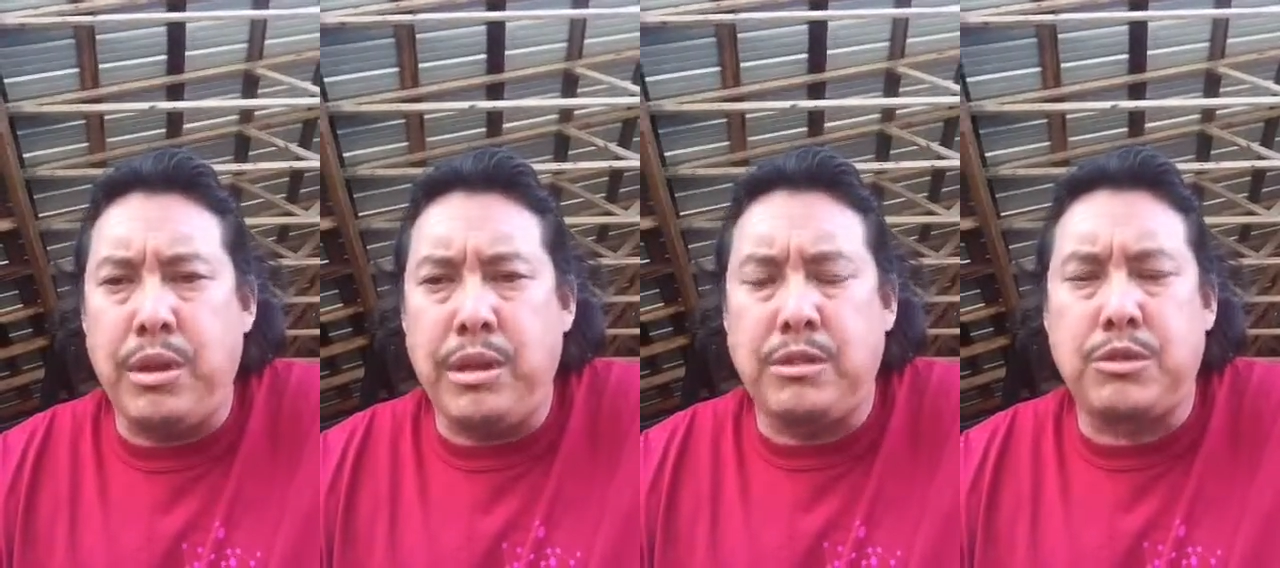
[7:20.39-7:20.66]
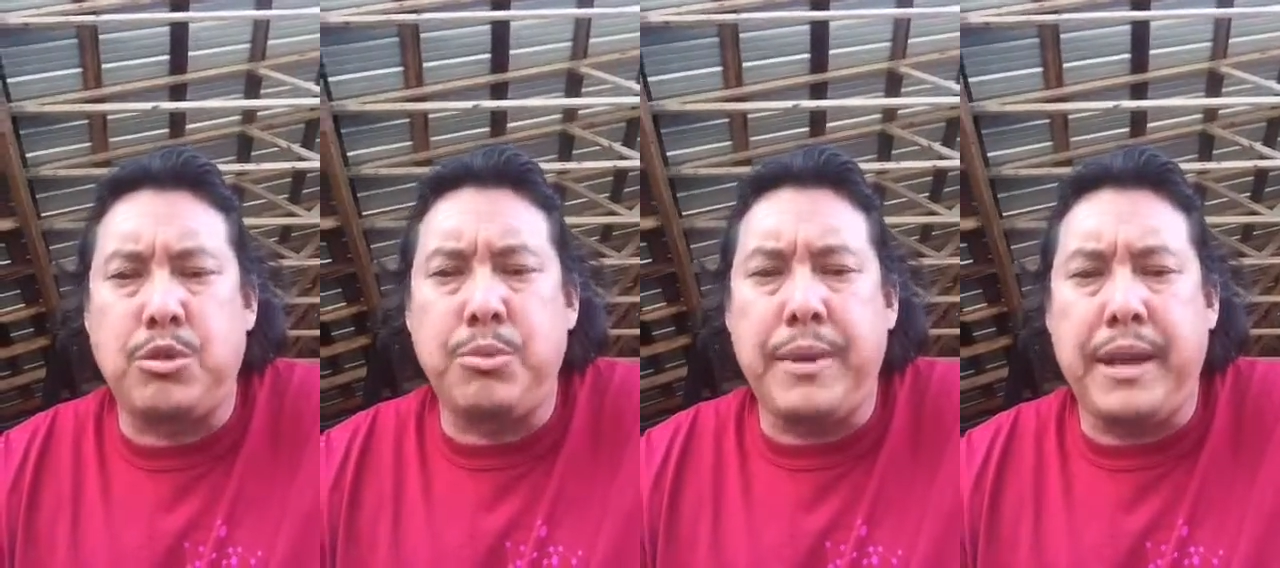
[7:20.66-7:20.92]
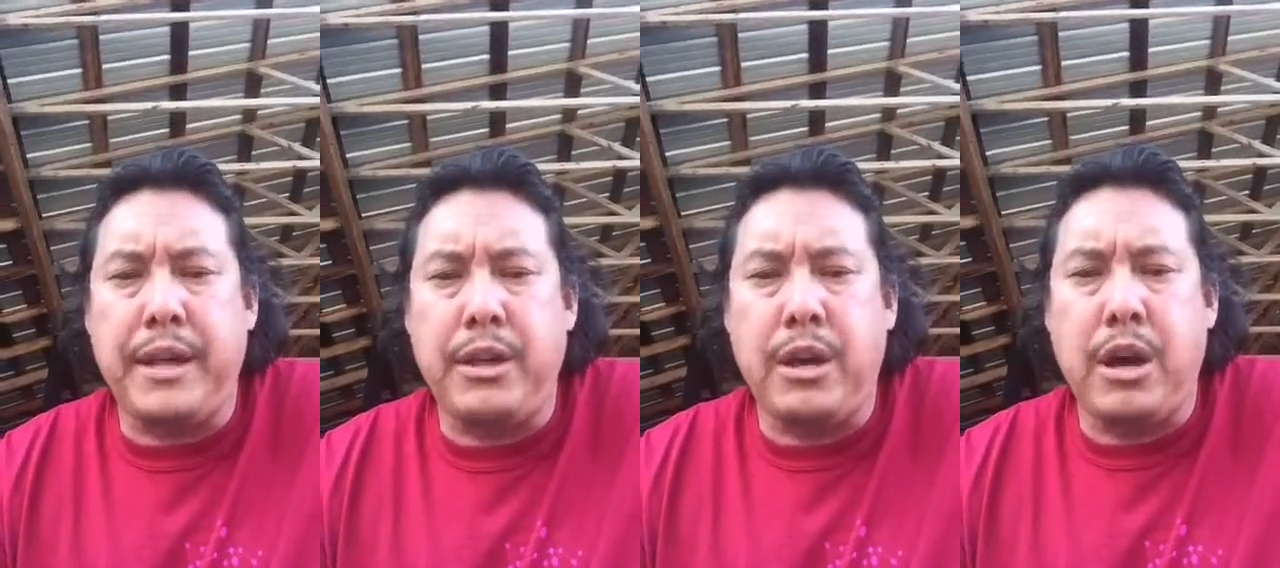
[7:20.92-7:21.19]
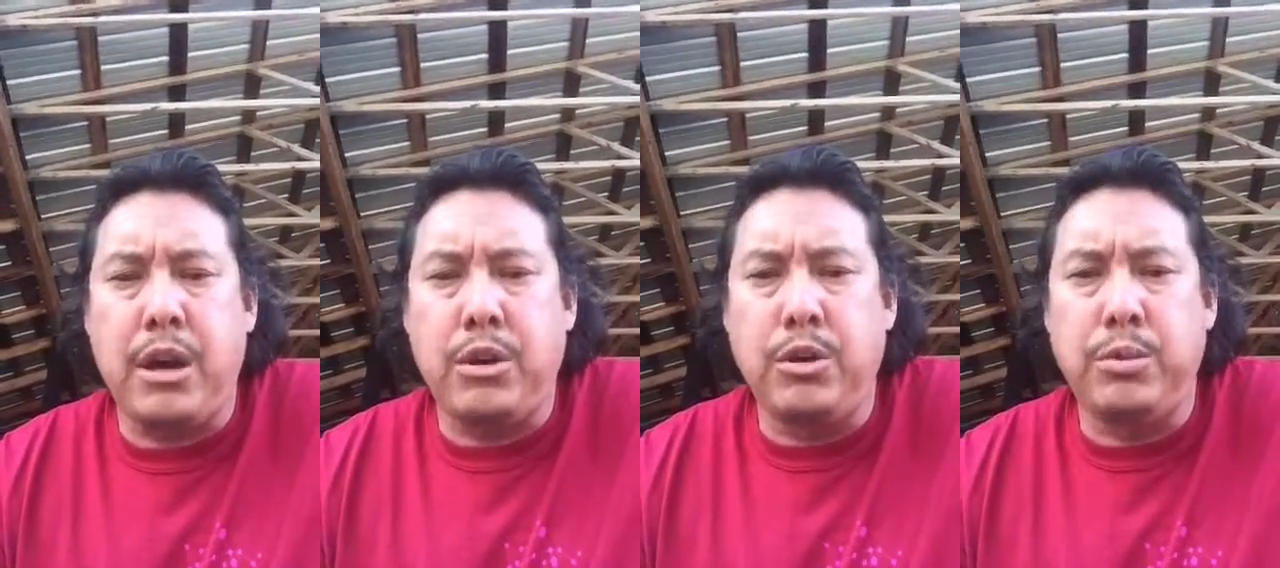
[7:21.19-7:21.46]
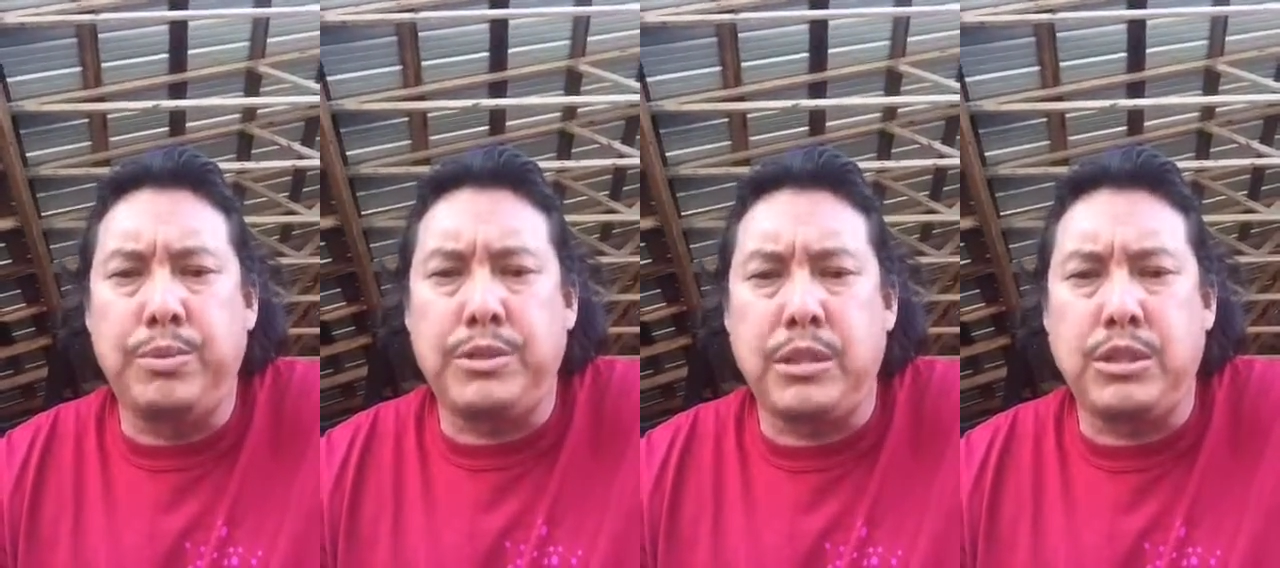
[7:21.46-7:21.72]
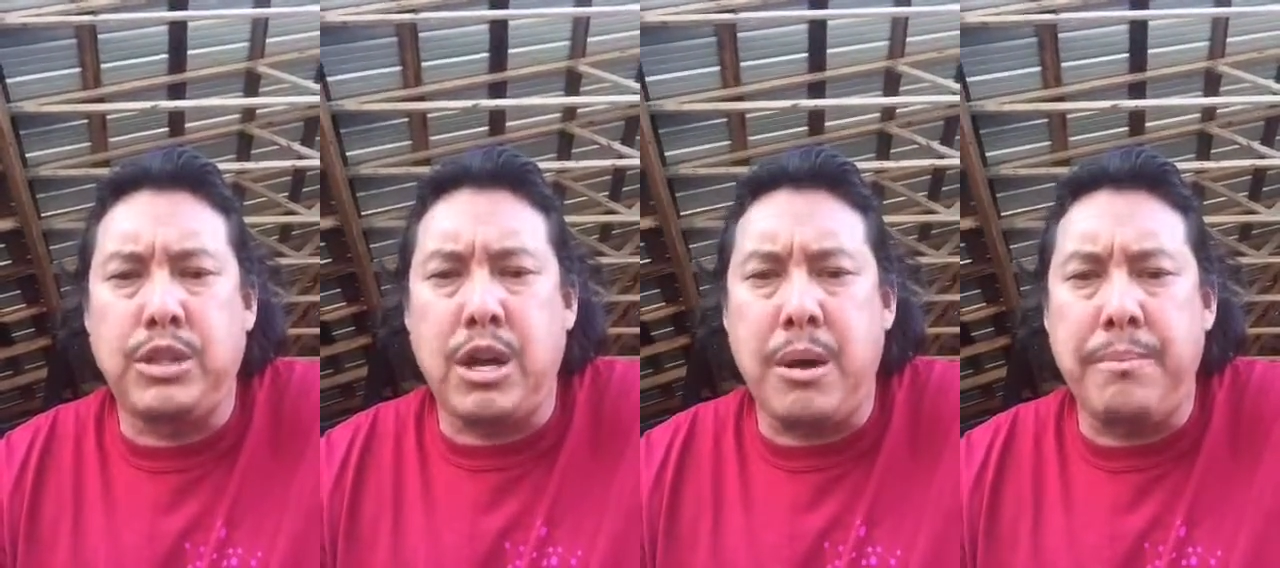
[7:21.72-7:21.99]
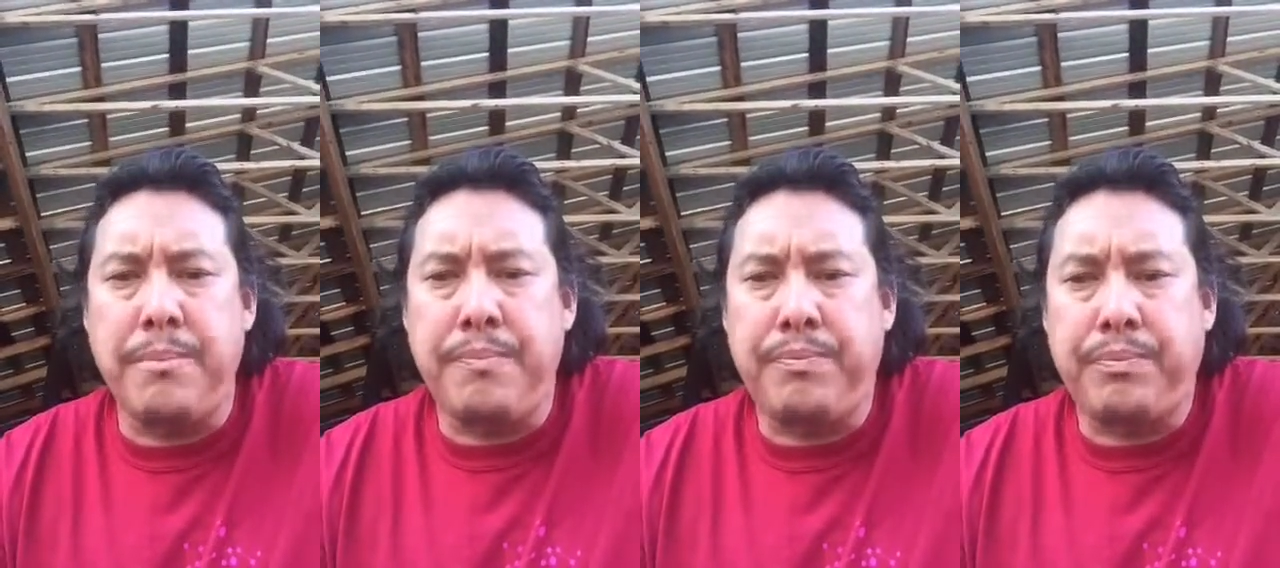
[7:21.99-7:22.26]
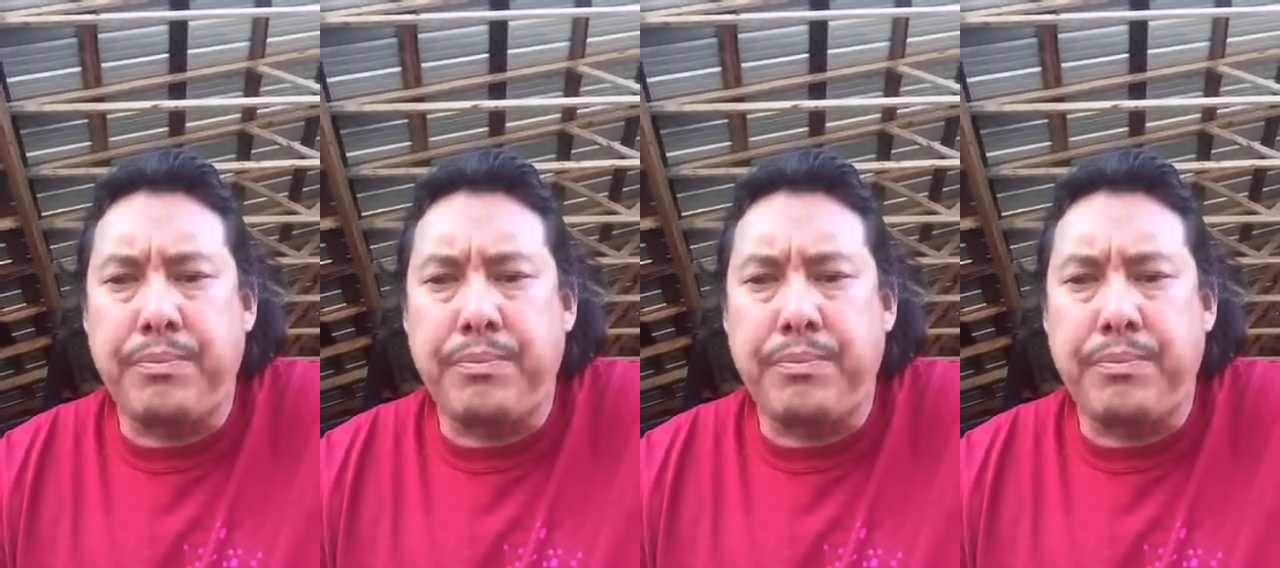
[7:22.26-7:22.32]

It's too many uh, hoops to jump